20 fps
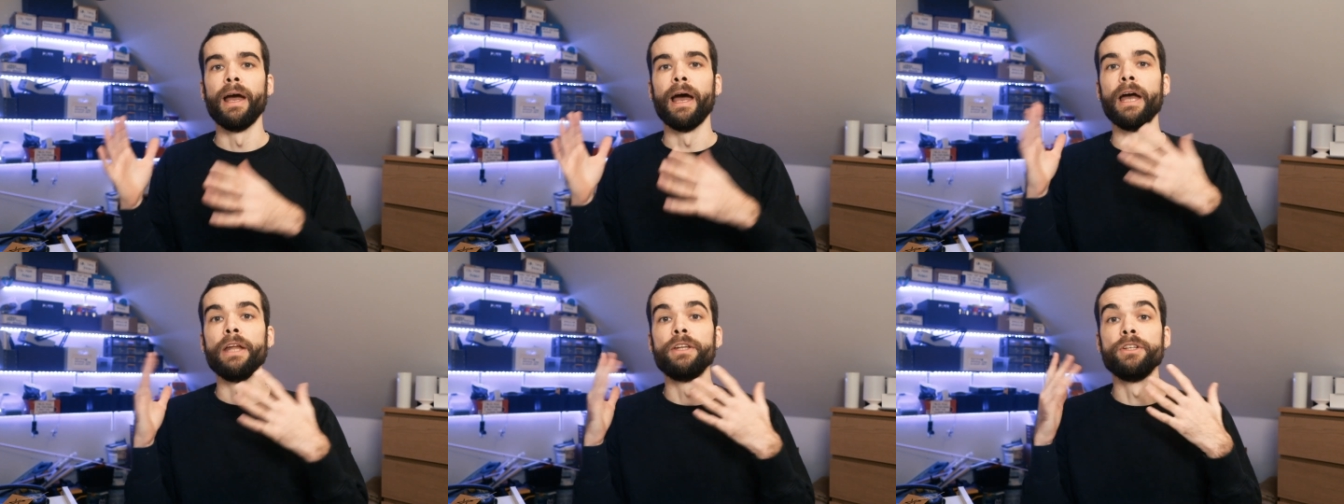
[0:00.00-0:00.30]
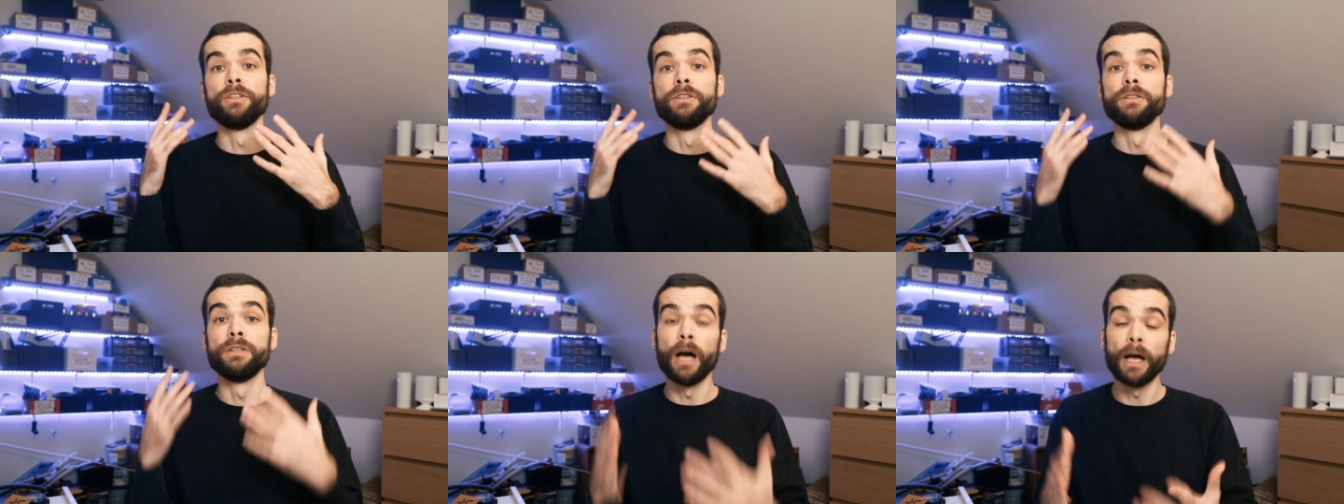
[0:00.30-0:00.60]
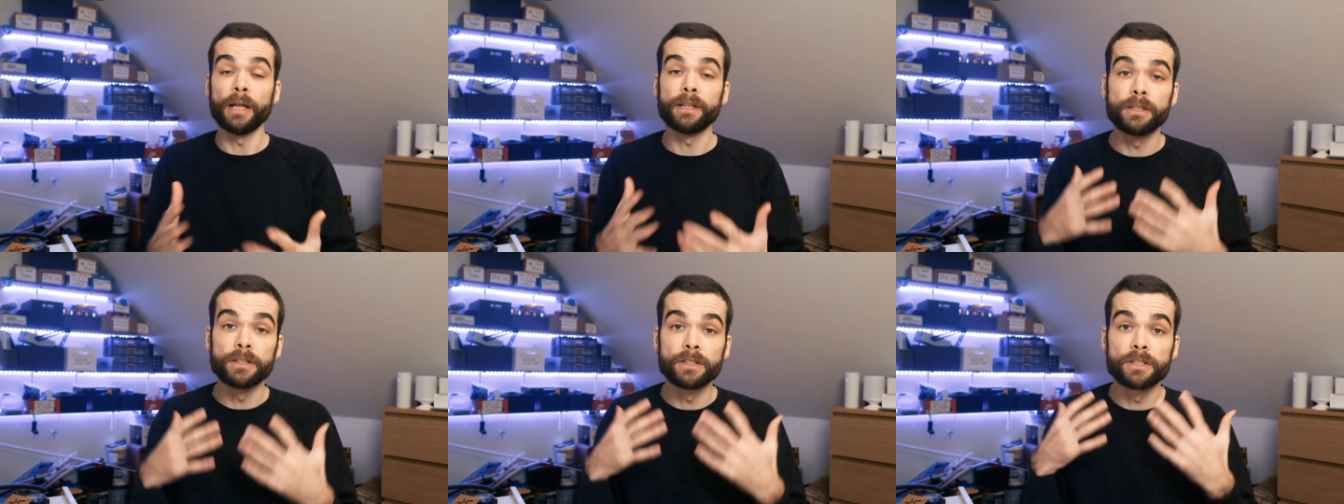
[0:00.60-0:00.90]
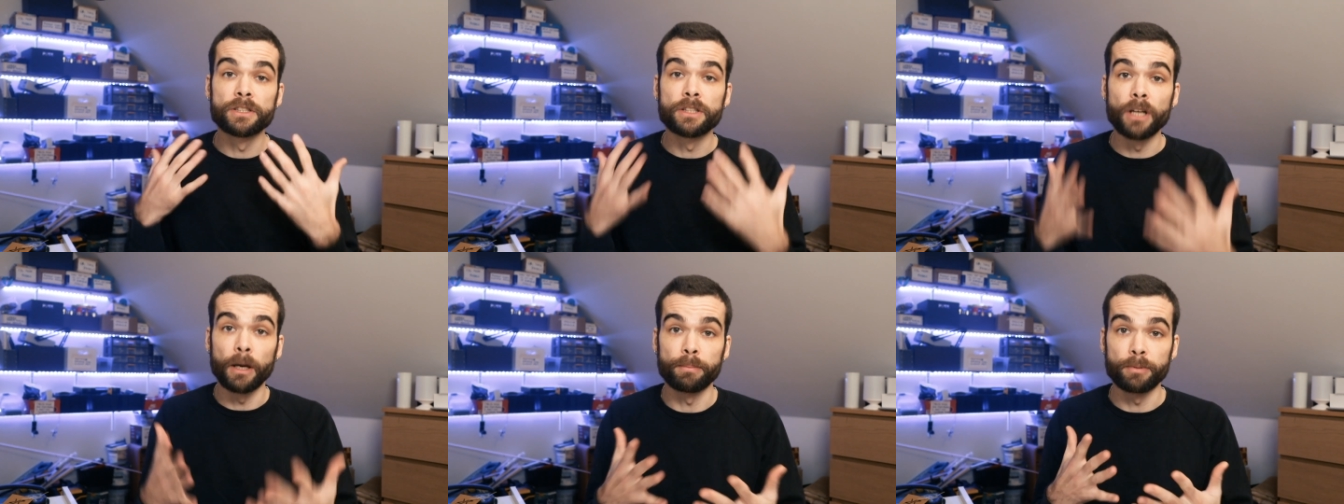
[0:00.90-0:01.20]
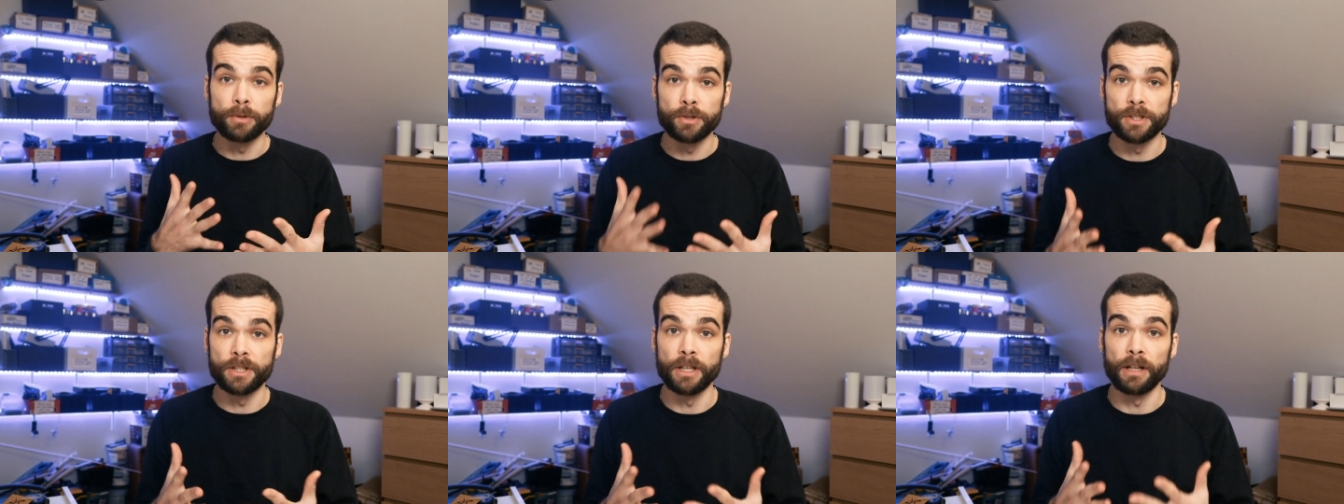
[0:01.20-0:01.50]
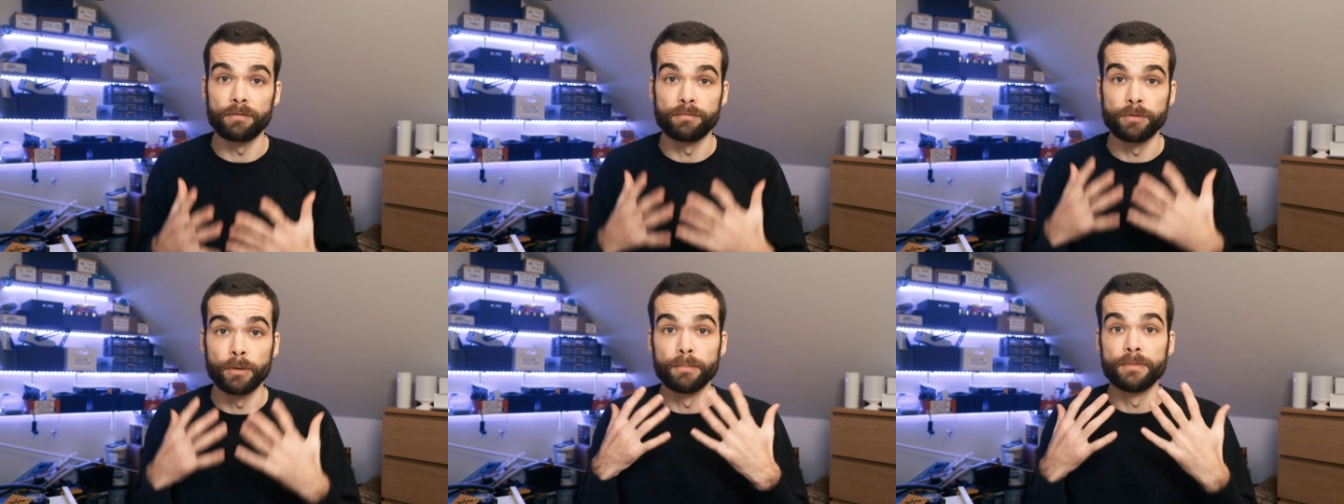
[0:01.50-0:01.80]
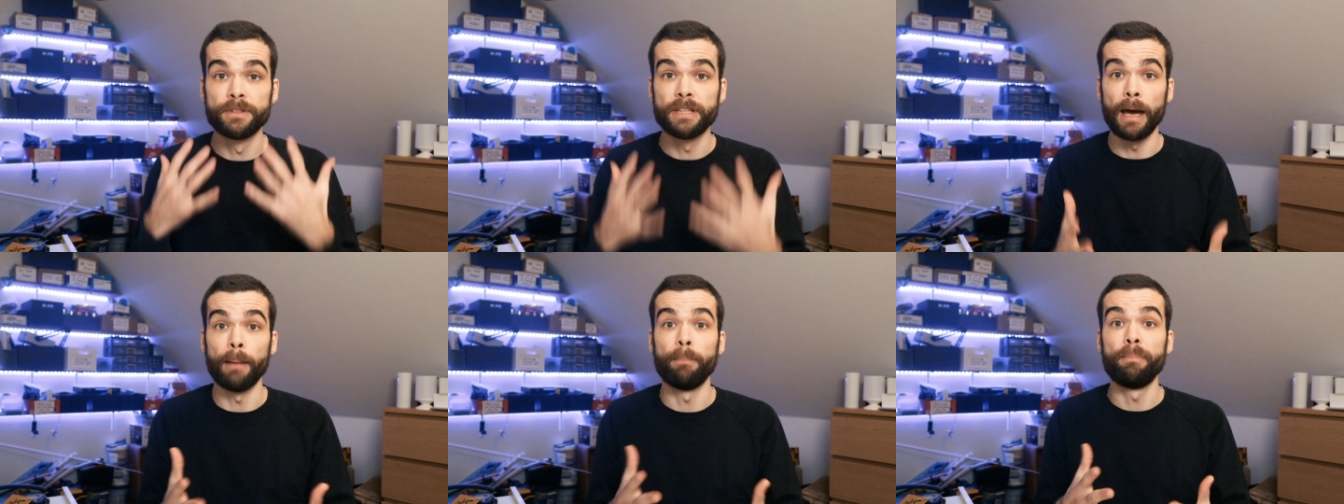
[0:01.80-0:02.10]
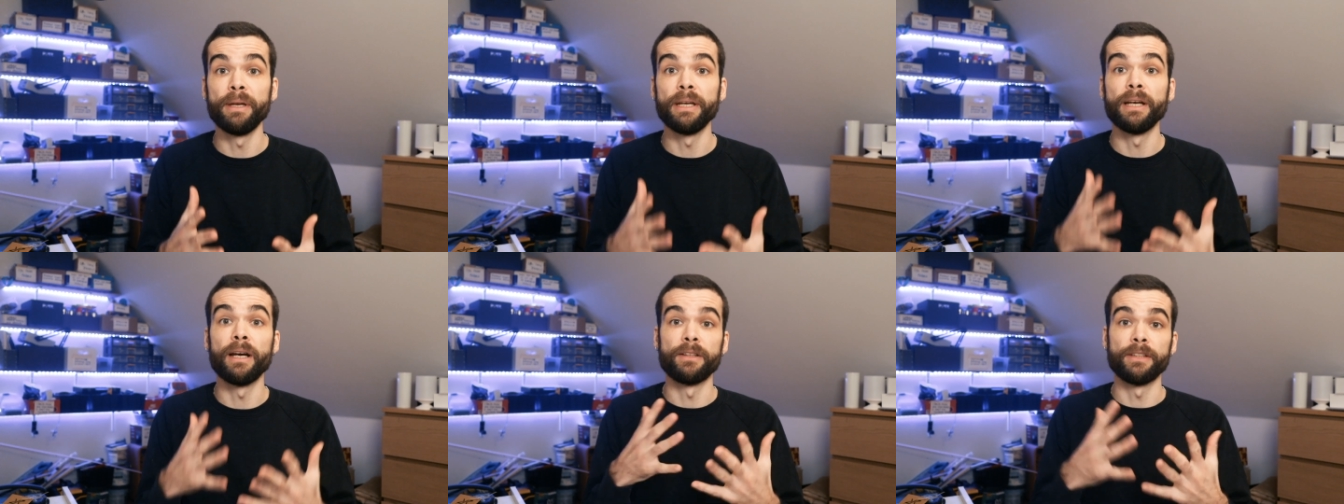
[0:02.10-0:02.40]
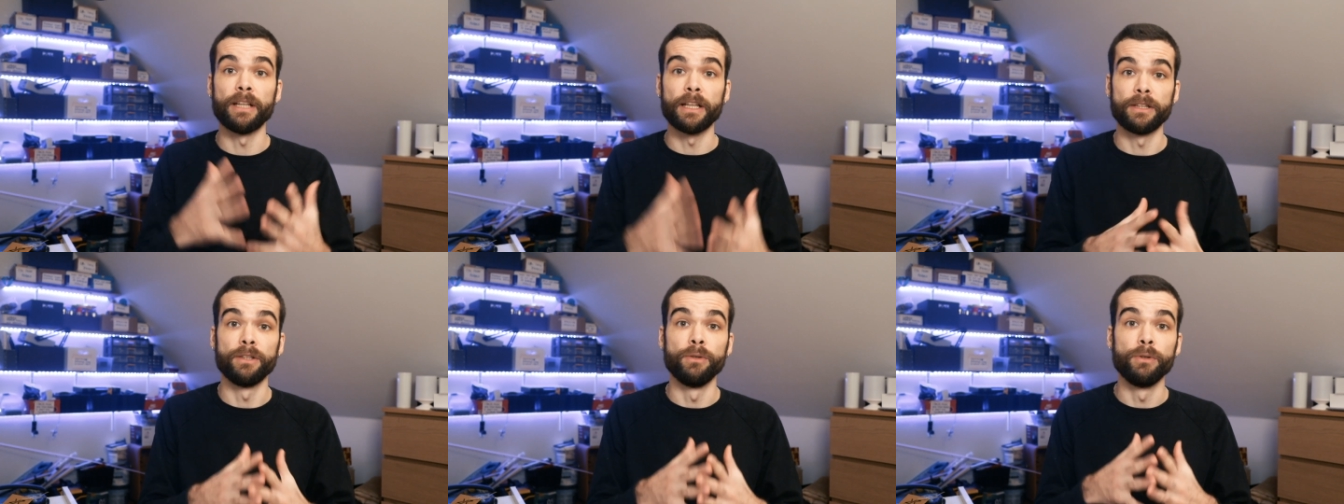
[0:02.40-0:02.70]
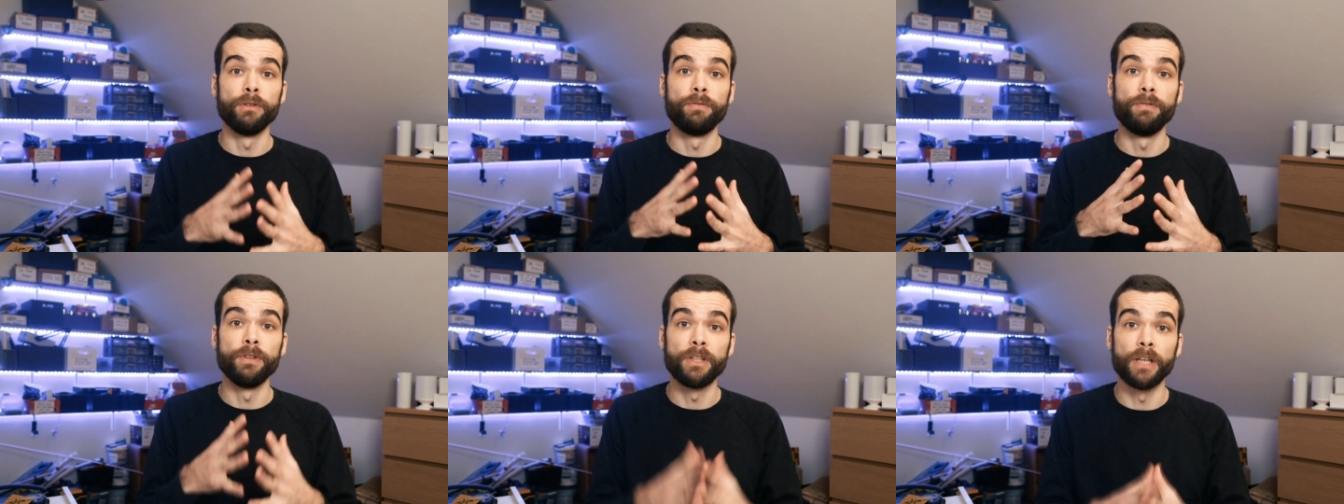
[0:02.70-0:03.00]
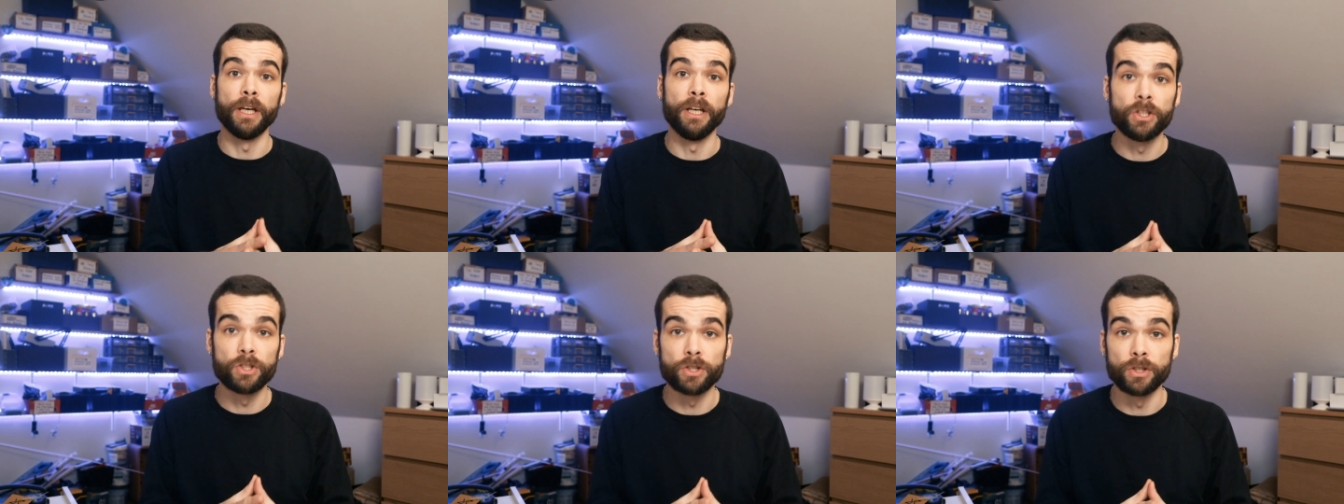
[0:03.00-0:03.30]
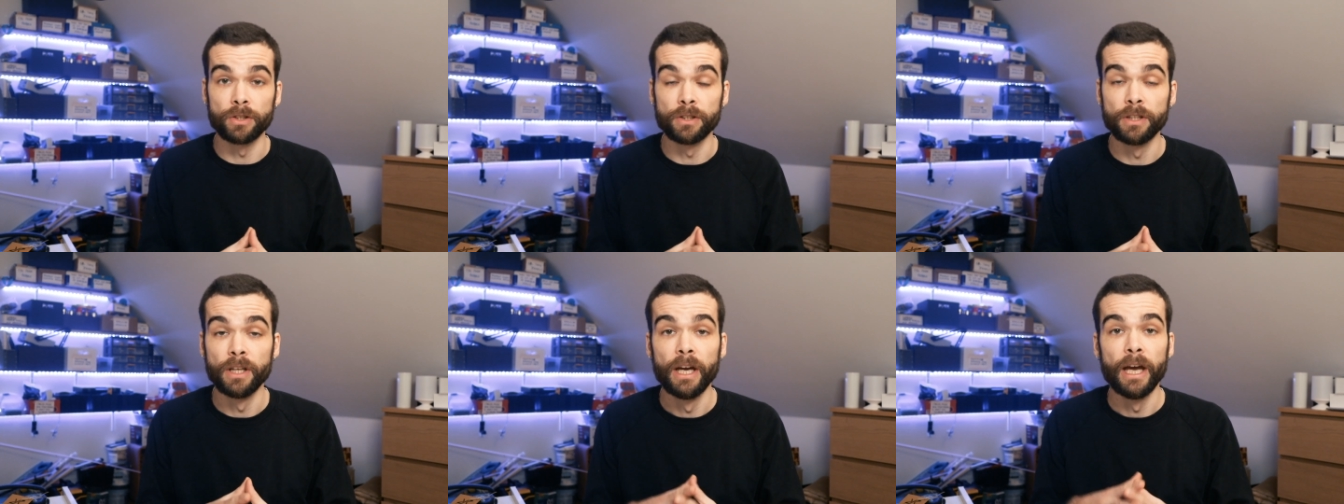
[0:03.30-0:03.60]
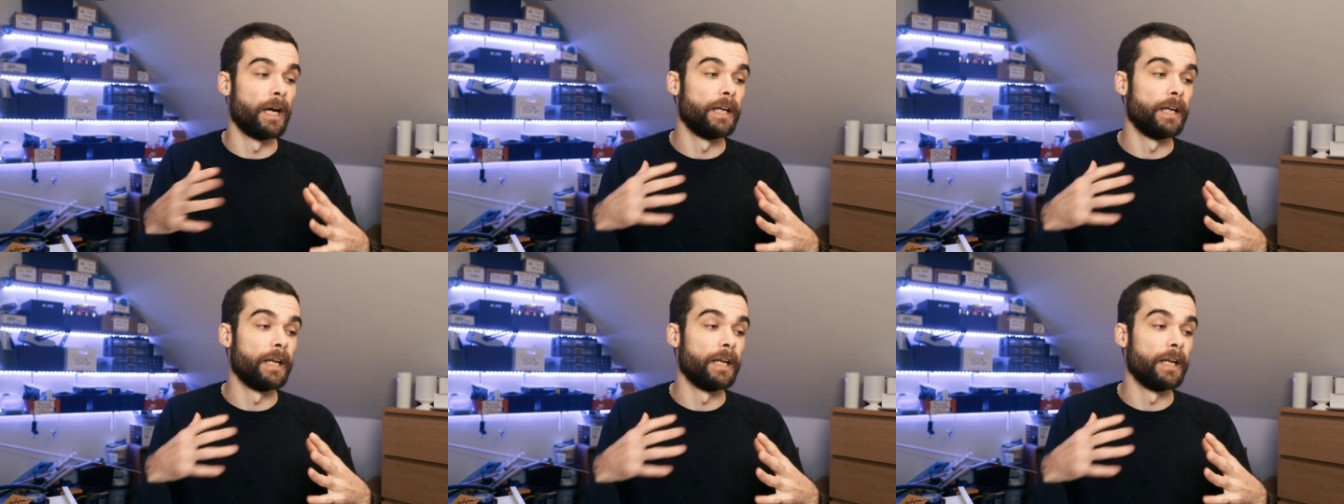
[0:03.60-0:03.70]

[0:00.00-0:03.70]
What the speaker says: and you're not going to stop yourself from tapping on that notification,